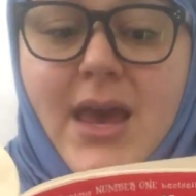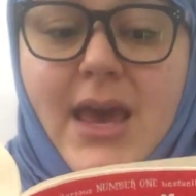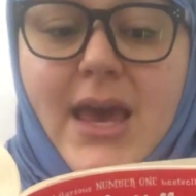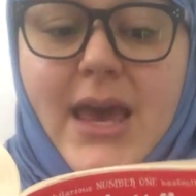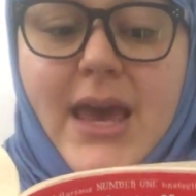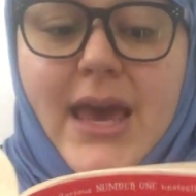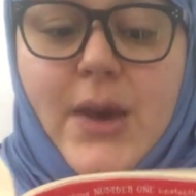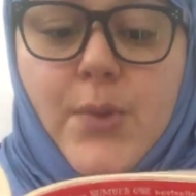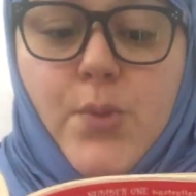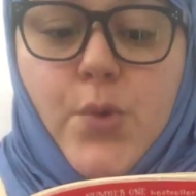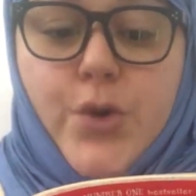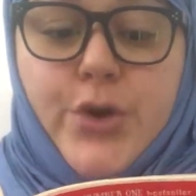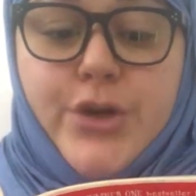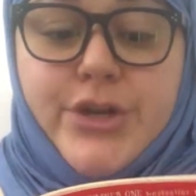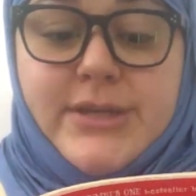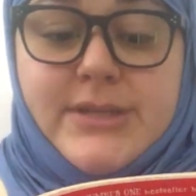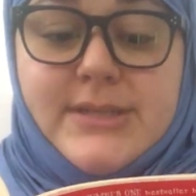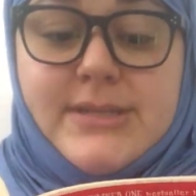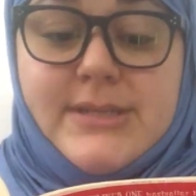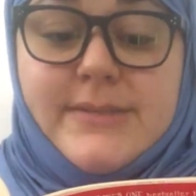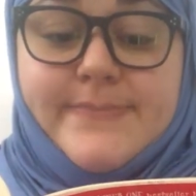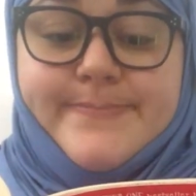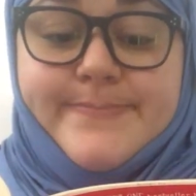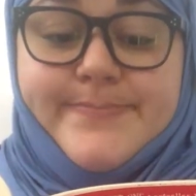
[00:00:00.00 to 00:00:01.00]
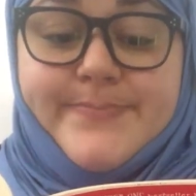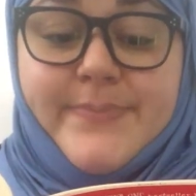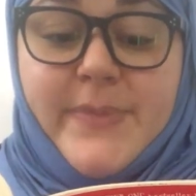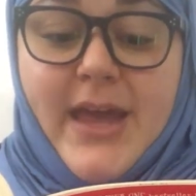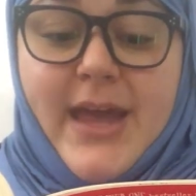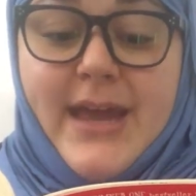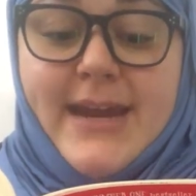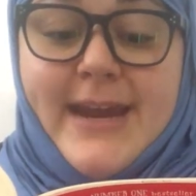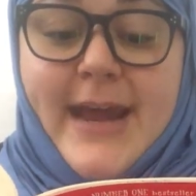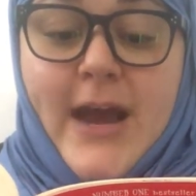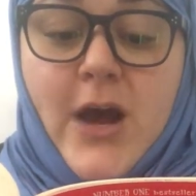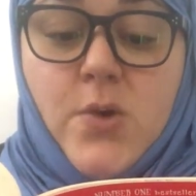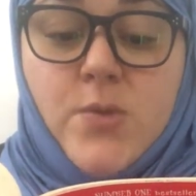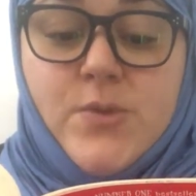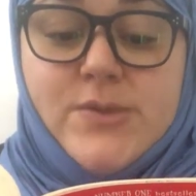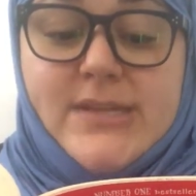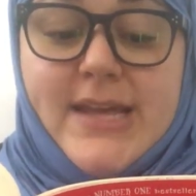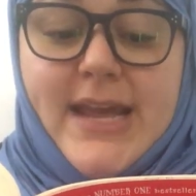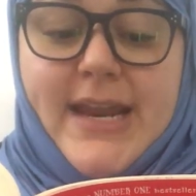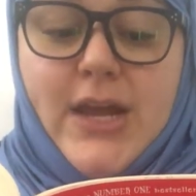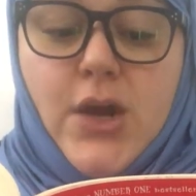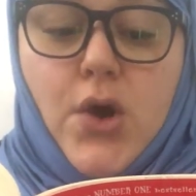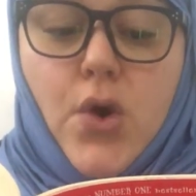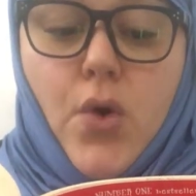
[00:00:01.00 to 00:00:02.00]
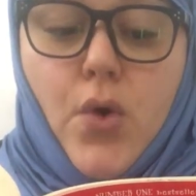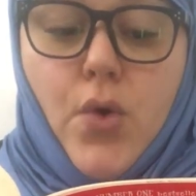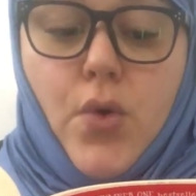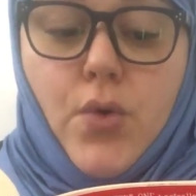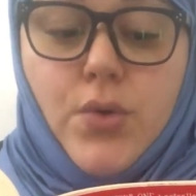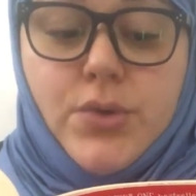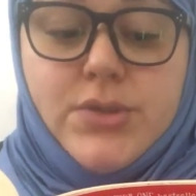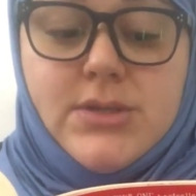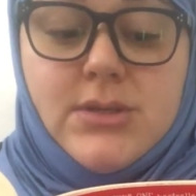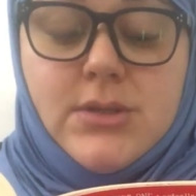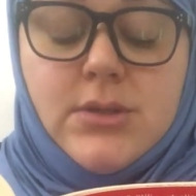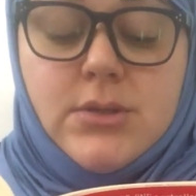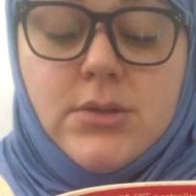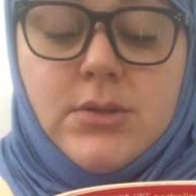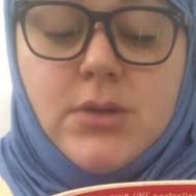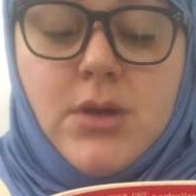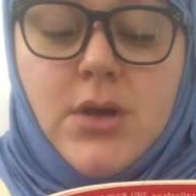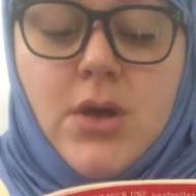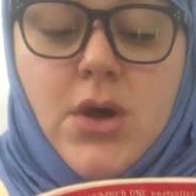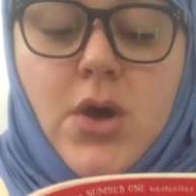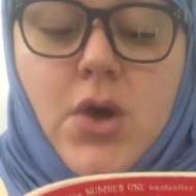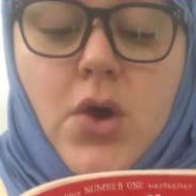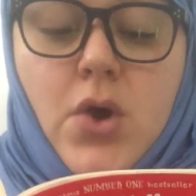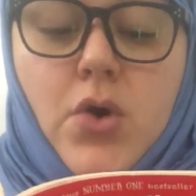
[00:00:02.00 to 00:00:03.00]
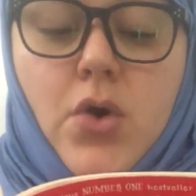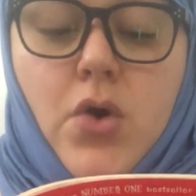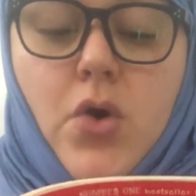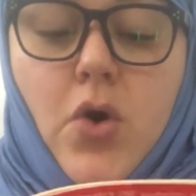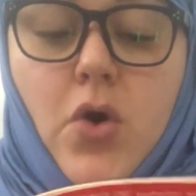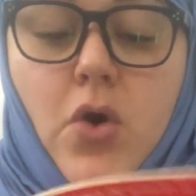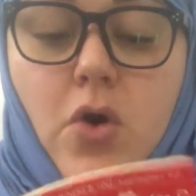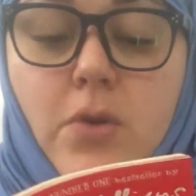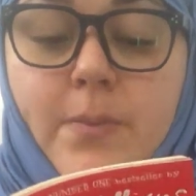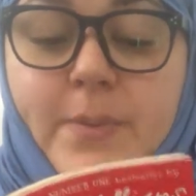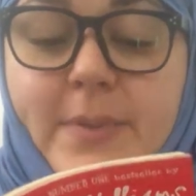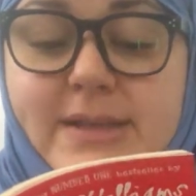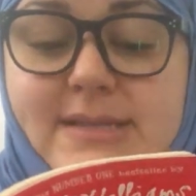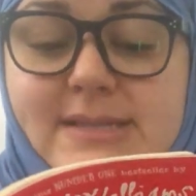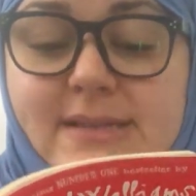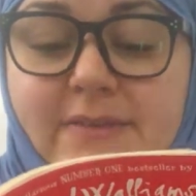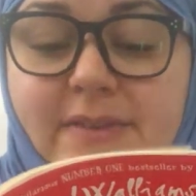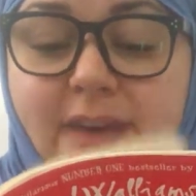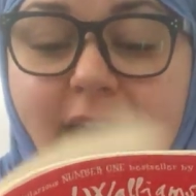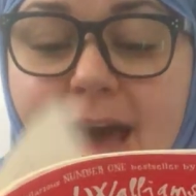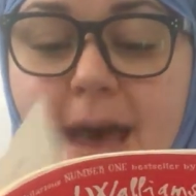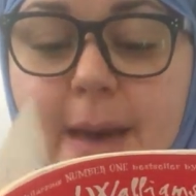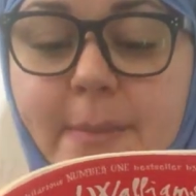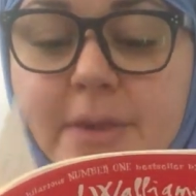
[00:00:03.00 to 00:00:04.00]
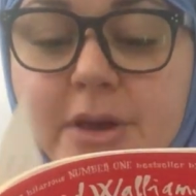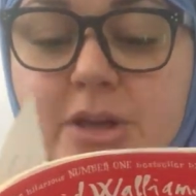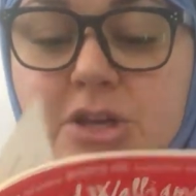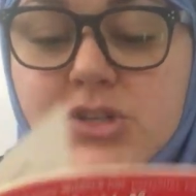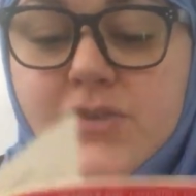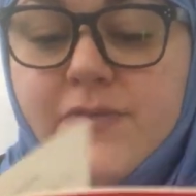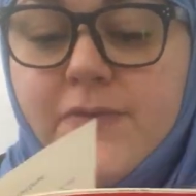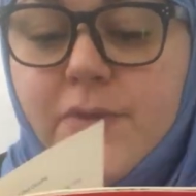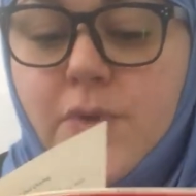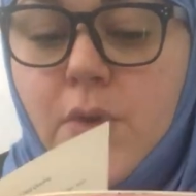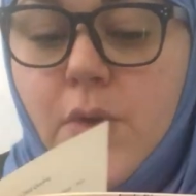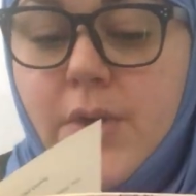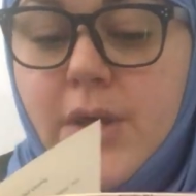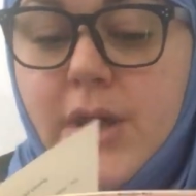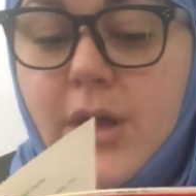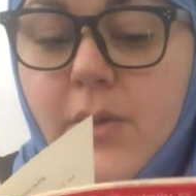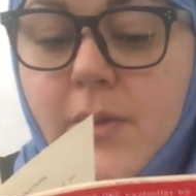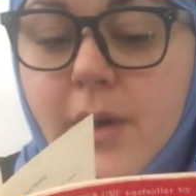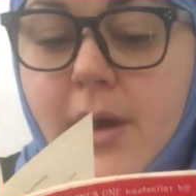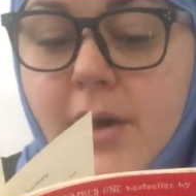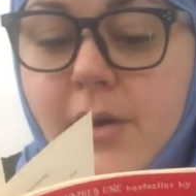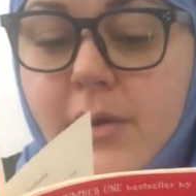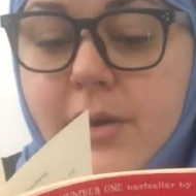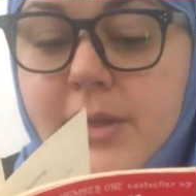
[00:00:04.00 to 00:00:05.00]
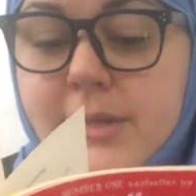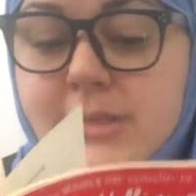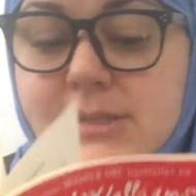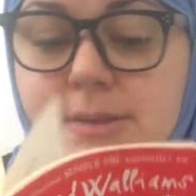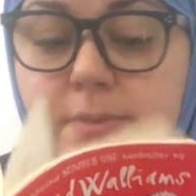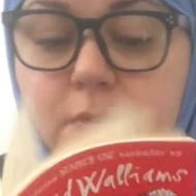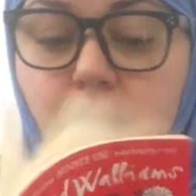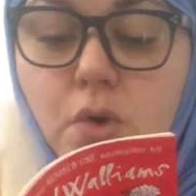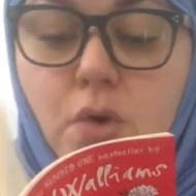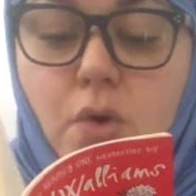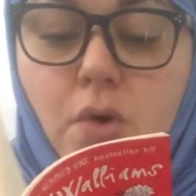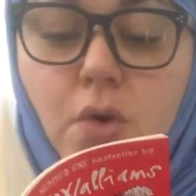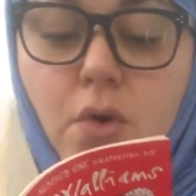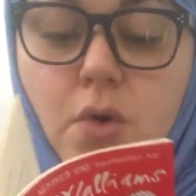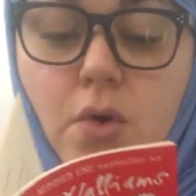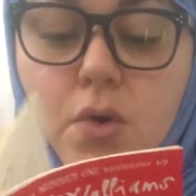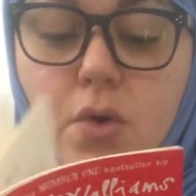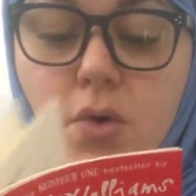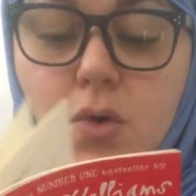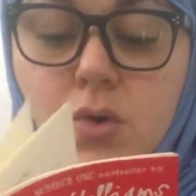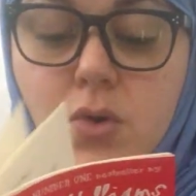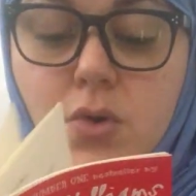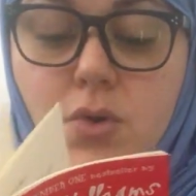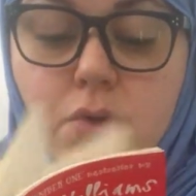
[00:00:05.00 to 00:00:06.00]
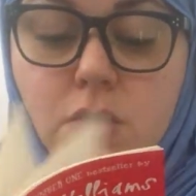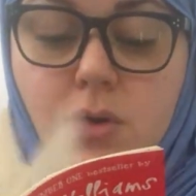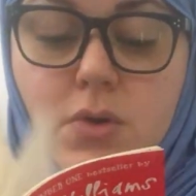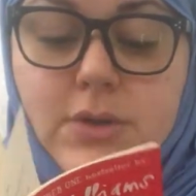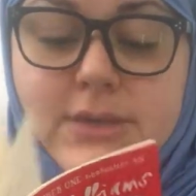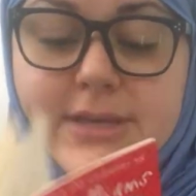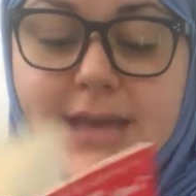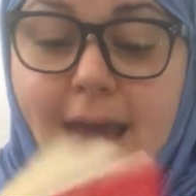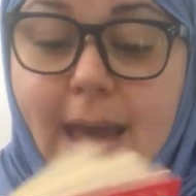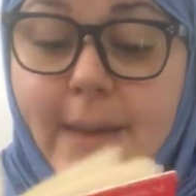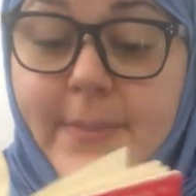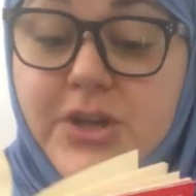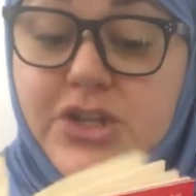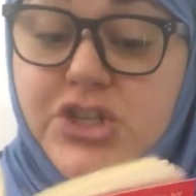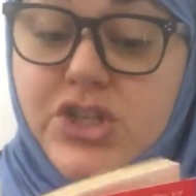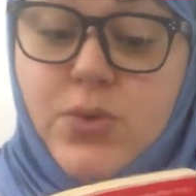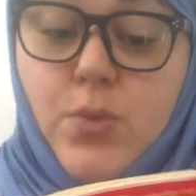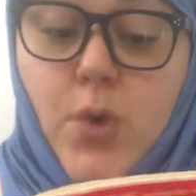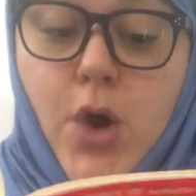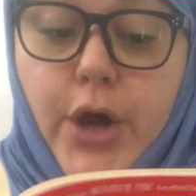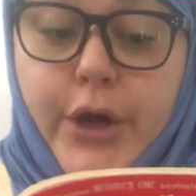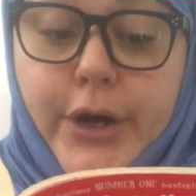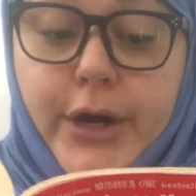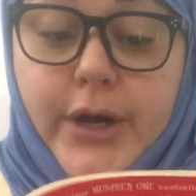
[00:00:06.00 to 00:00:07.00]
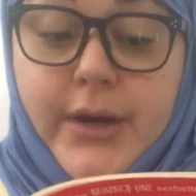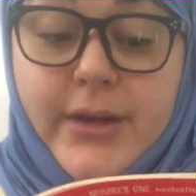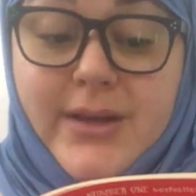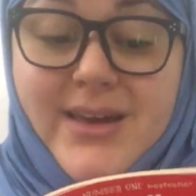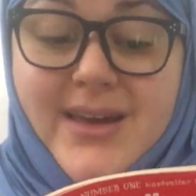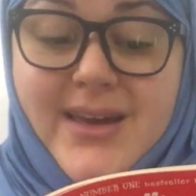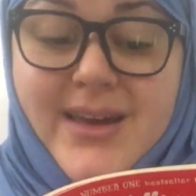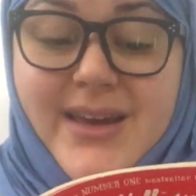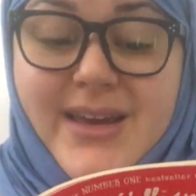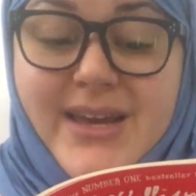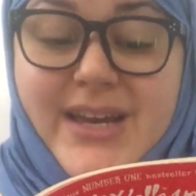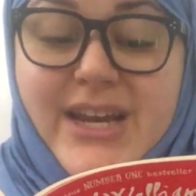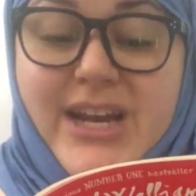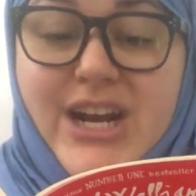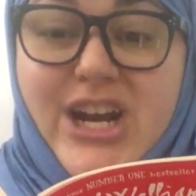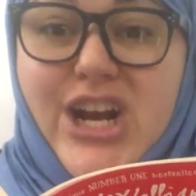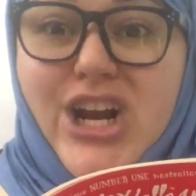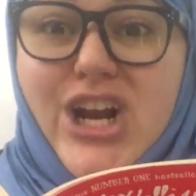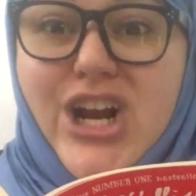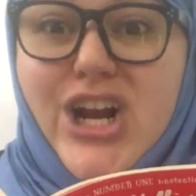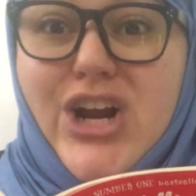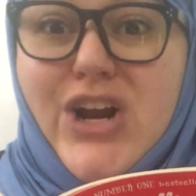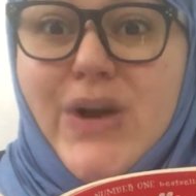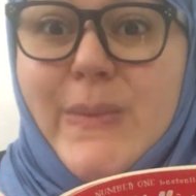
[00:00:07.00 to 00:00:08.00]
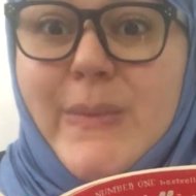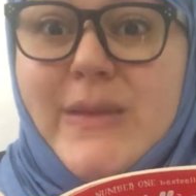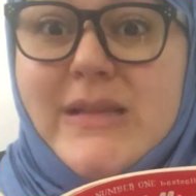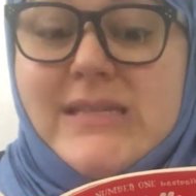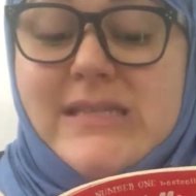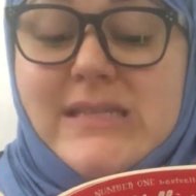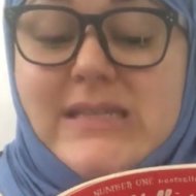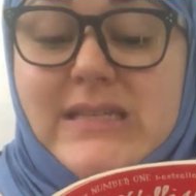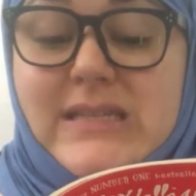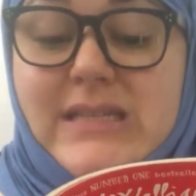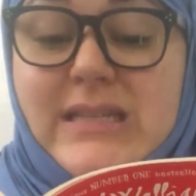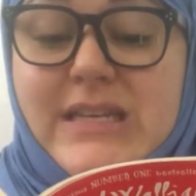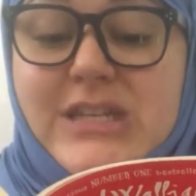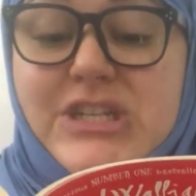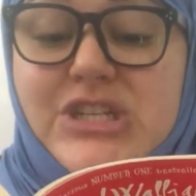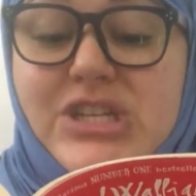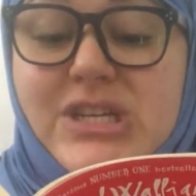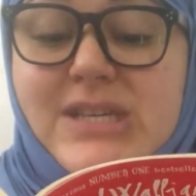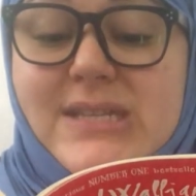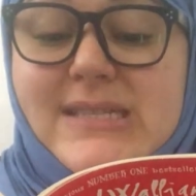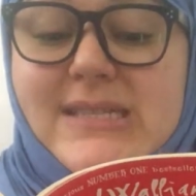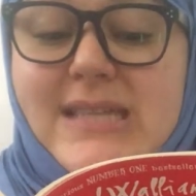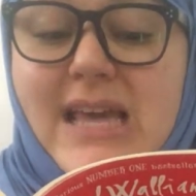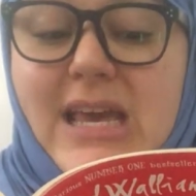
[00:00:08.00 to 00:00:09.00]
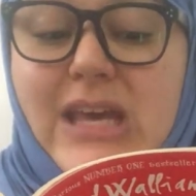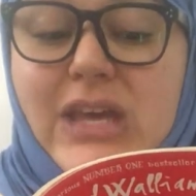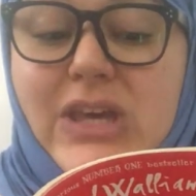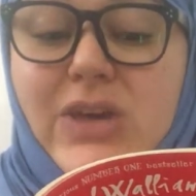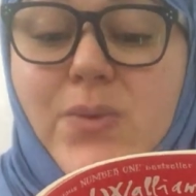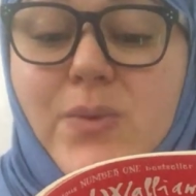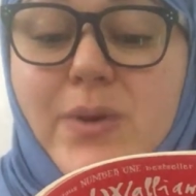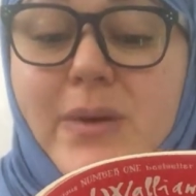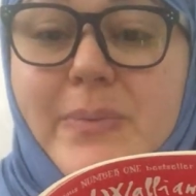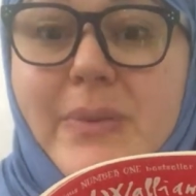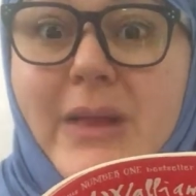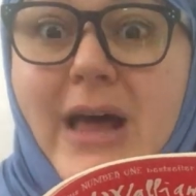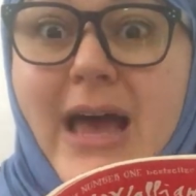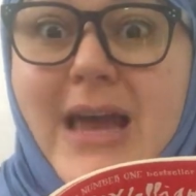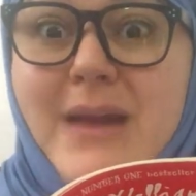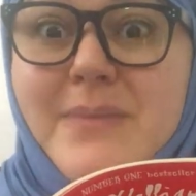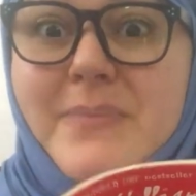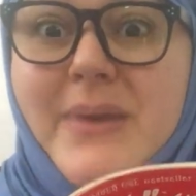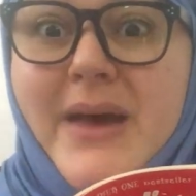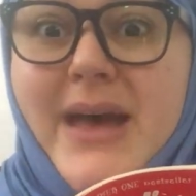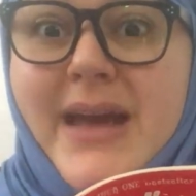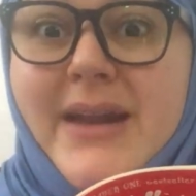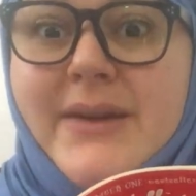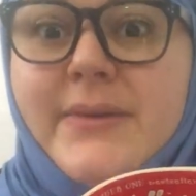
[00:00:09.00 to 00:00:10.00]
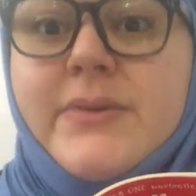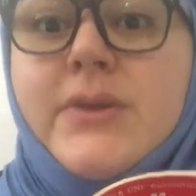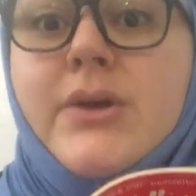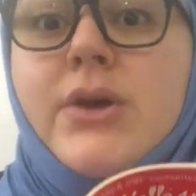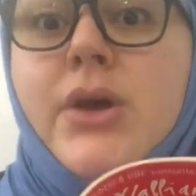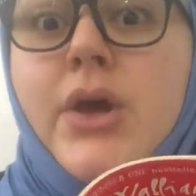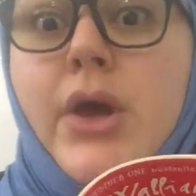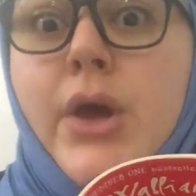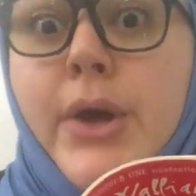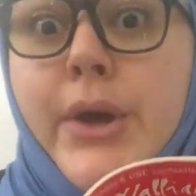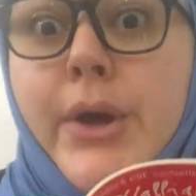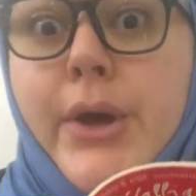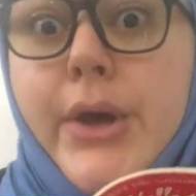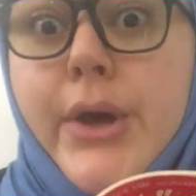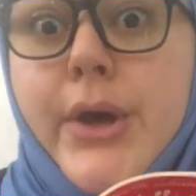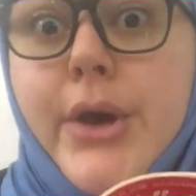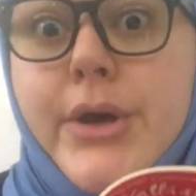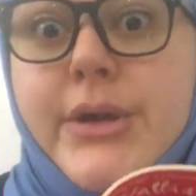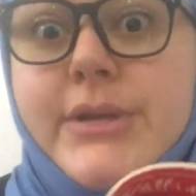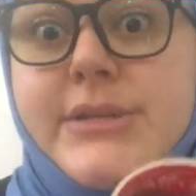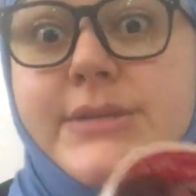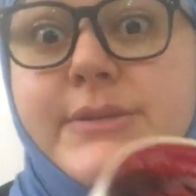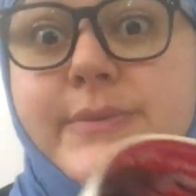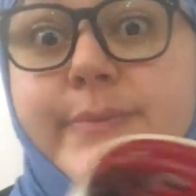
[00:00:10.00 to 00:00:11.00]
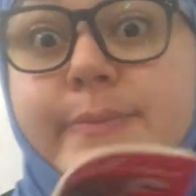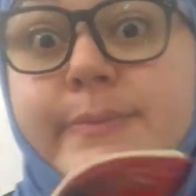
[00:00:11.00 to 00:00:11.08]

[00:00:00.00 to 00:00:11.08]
It wouldn't, and now it was getting cold. Cold bits of cabbage floating around in some cold cabbagey water. It's delicious, thank you, replied Ben. Good.